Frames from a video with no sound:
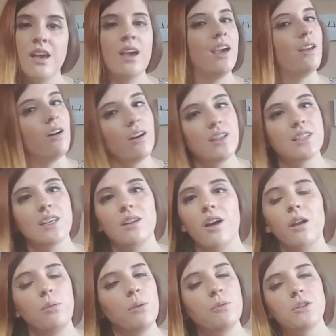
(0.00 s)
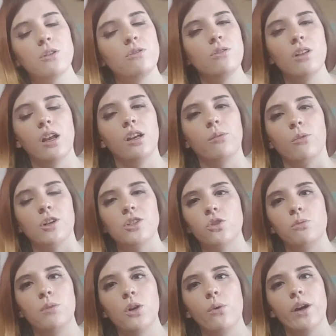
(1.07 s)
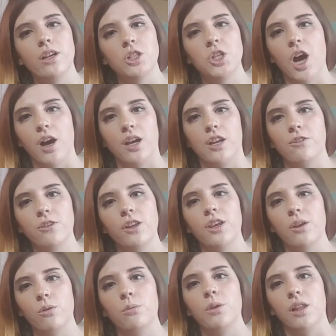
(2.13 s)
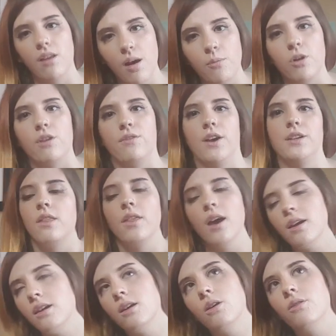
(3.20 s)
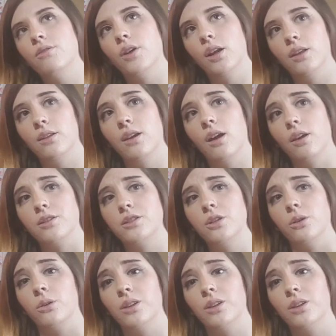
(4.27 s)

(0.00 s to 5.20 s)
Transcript: And honestly, a lot of people don't do that anymore, so it'd be quite a shock, and I feel like it would be a lot more effective. That can go for anything else too.